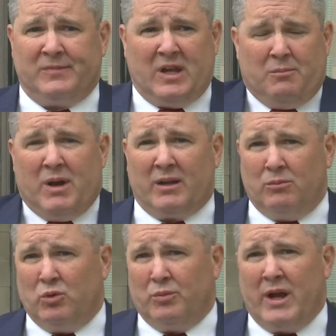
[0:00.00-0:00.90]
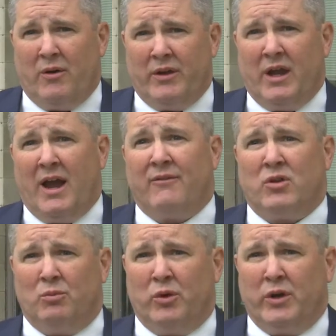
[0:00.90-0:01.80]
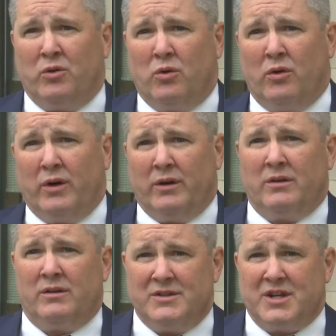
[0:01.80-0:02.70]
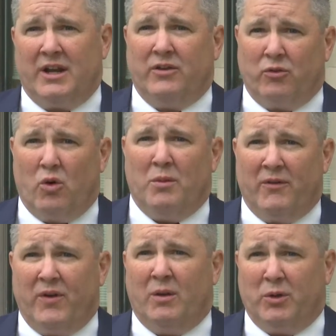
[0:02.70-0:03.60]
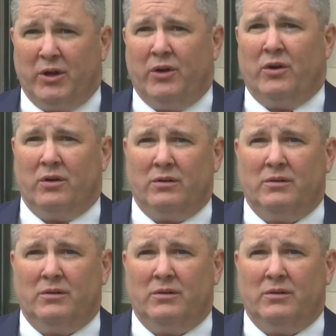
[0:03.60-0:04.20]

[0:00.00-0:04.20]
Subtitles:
Came back to Boone County after the Marine Corps and decided to grow my family here,